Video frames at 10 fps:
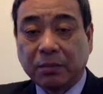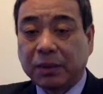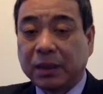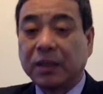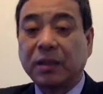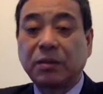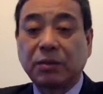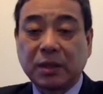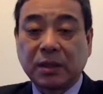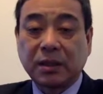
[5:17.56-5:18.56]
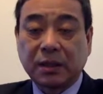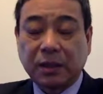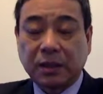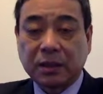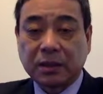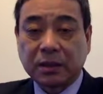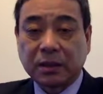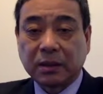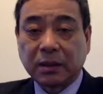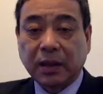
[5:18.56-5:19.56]
But in the recent years,
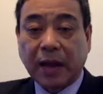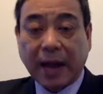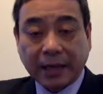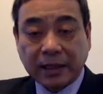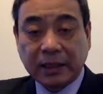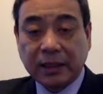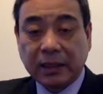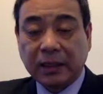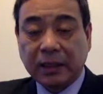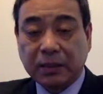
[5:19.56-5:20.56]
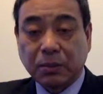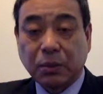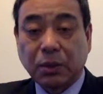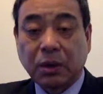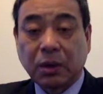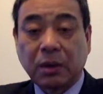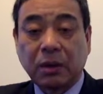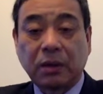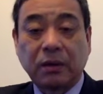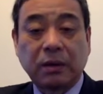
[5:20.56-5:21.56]
IT is more
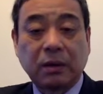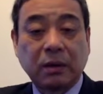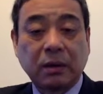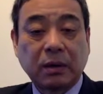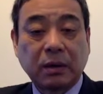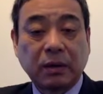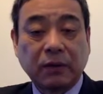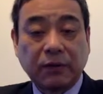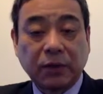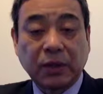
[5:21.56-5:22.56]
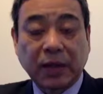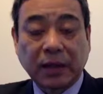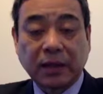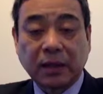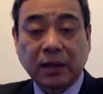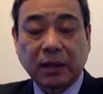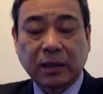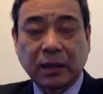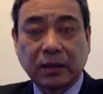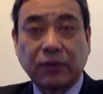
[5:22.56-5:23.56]
viewed as
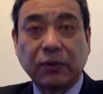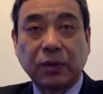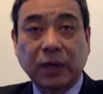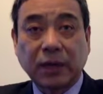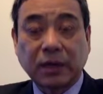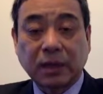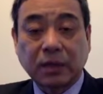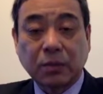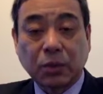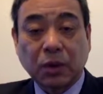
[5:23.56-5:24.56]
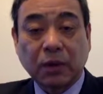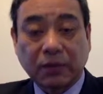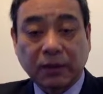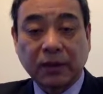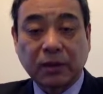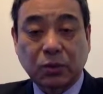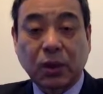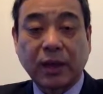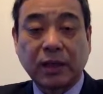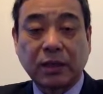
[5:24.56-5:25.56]
more of a
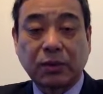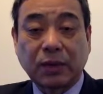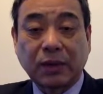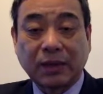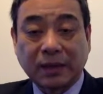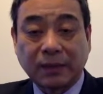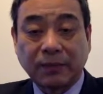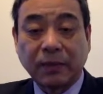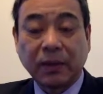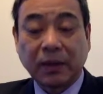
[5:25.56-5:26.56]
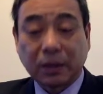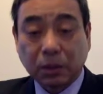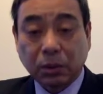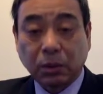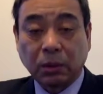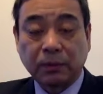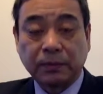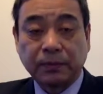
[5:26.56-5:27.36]
strategy rather than a tool.